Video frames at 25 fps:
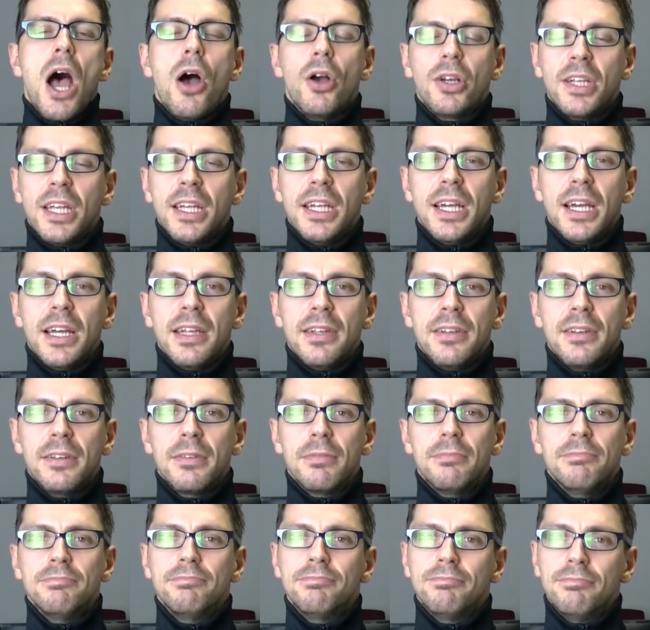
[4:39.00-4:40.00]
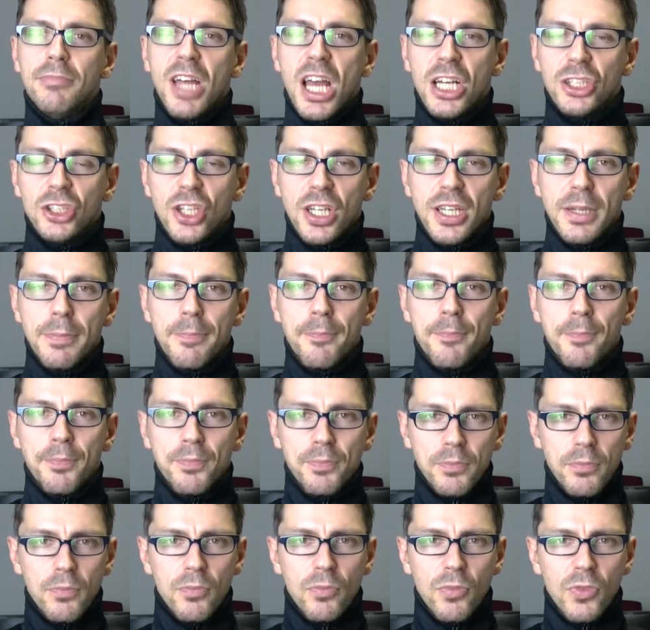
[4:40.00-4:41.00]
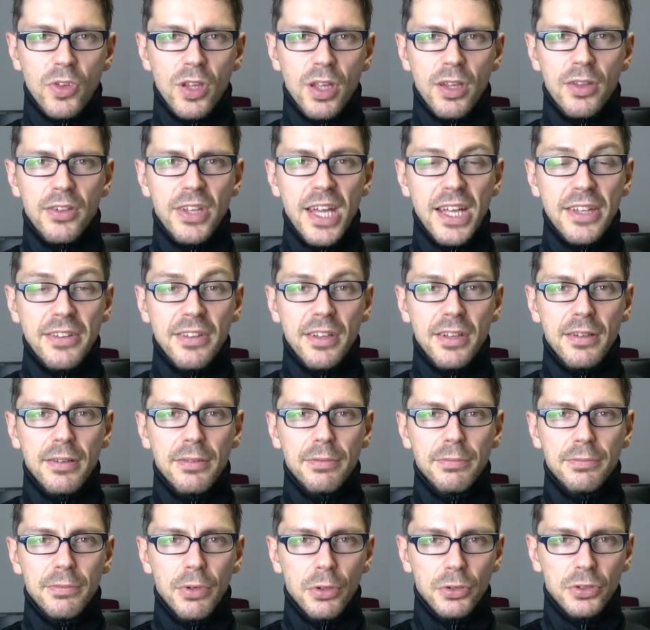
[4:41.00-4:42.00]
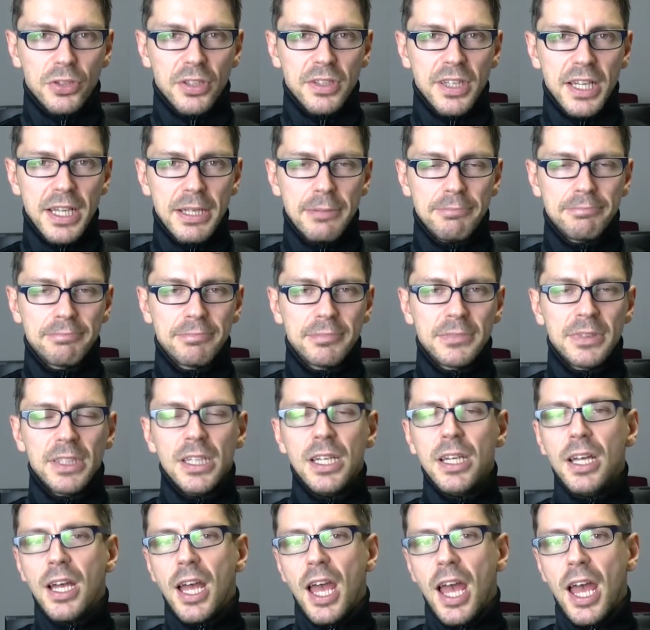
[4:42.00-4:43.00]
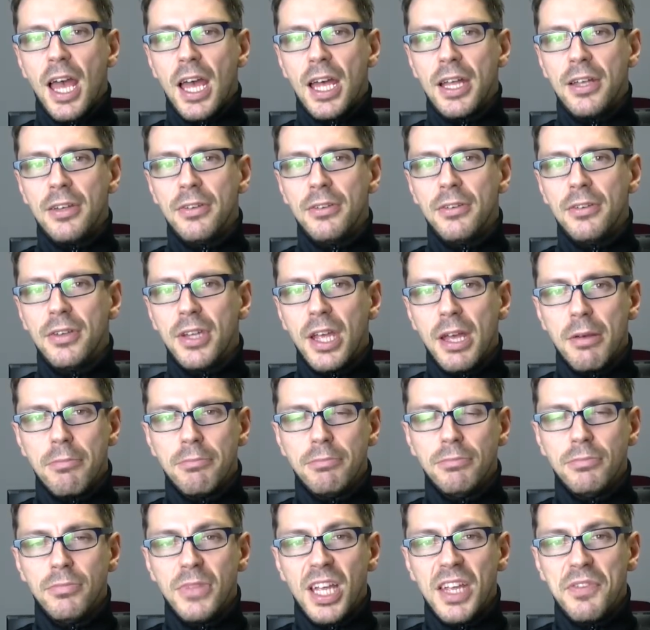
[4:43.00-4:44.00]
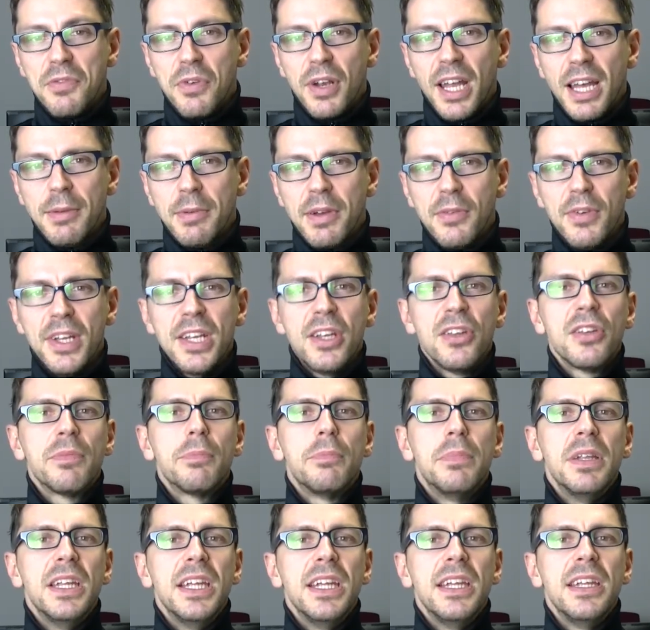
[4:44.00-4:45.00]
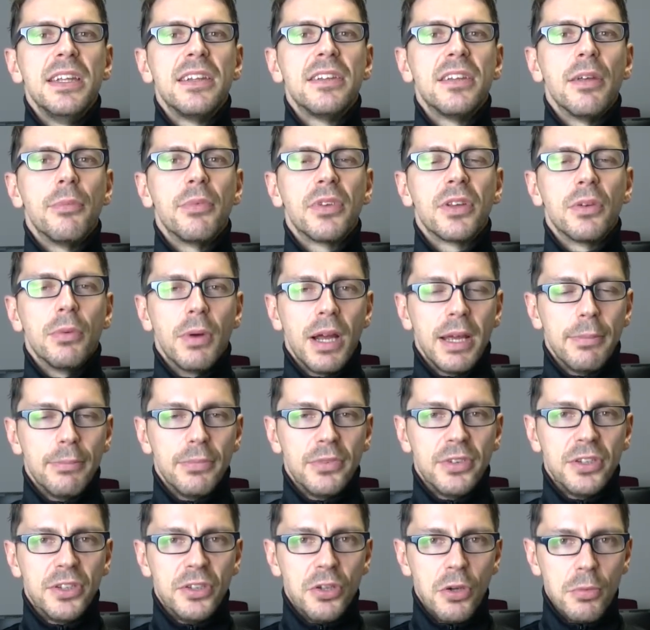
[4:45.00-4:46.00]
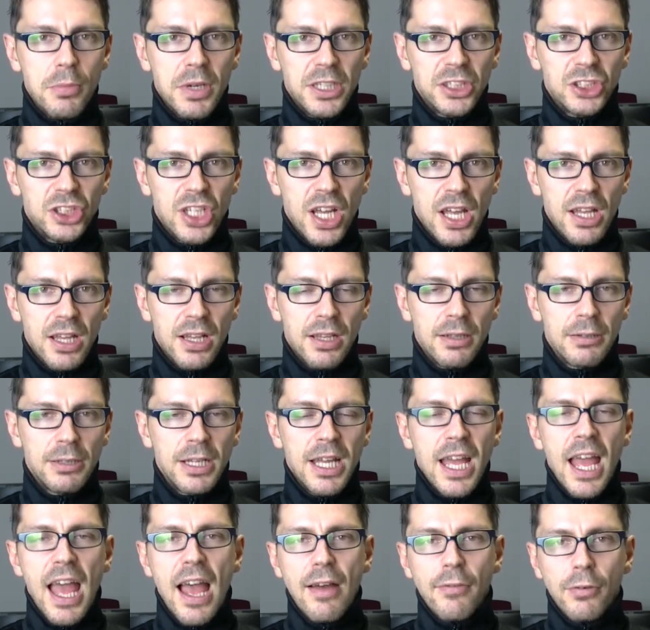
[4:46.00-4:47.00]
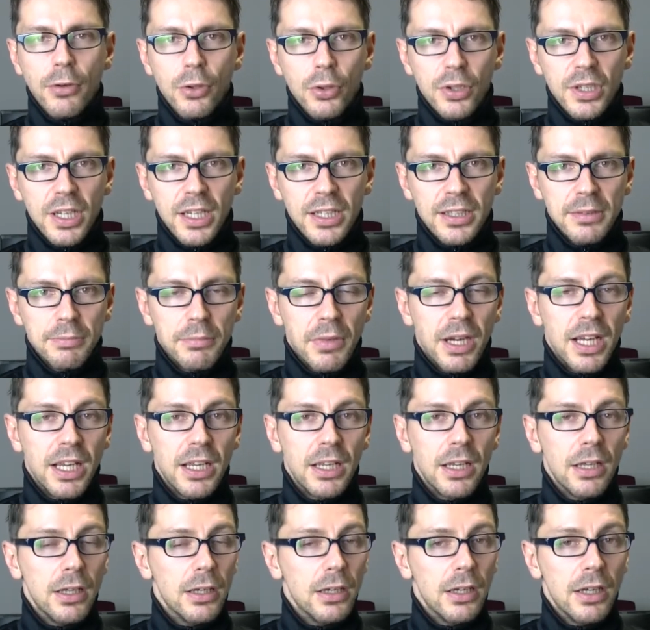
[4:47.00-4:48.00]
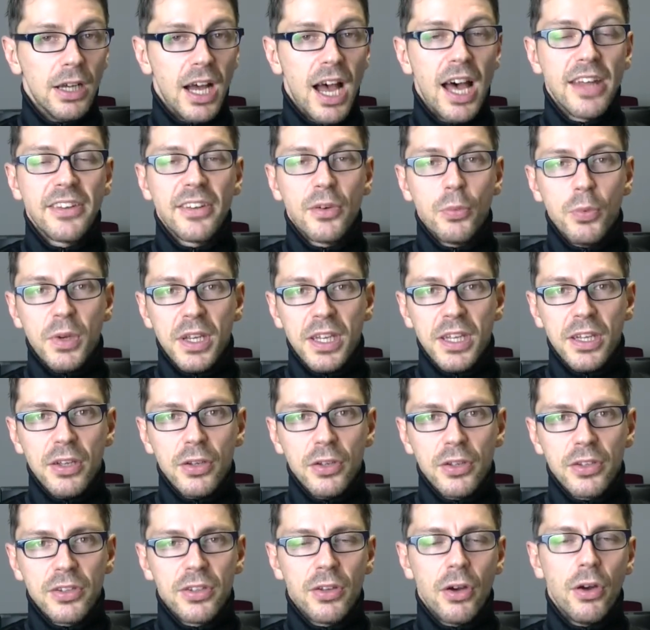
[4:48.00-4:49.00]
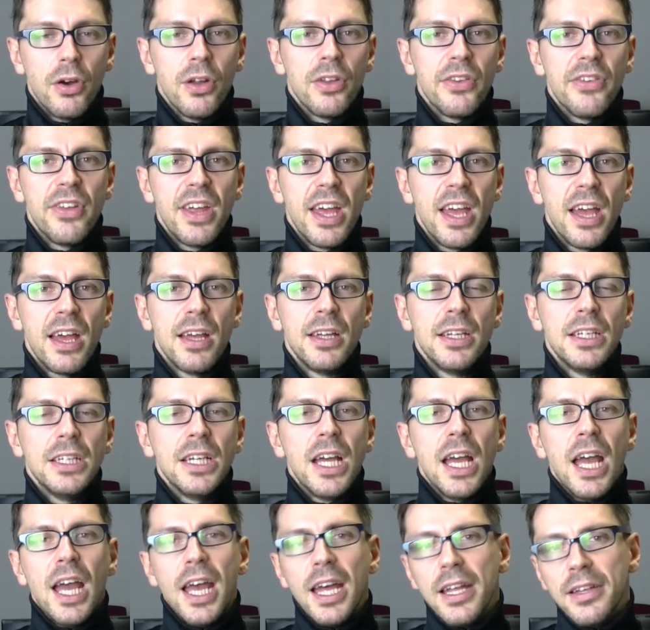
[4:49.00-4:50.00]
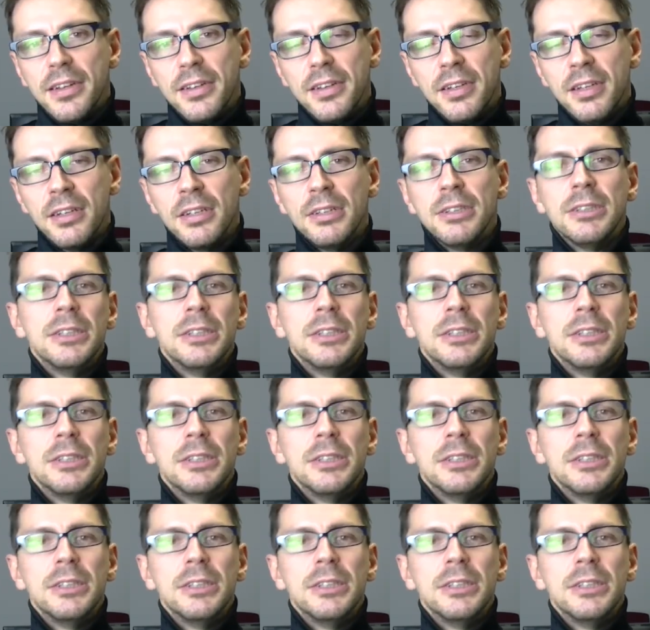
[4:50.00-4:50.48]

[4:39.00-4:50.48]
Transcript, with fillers: Okay guys, actually, that's it for today. And yeah, if you like my videos, please subscribe to my channel. Have a look at my other videos on there, and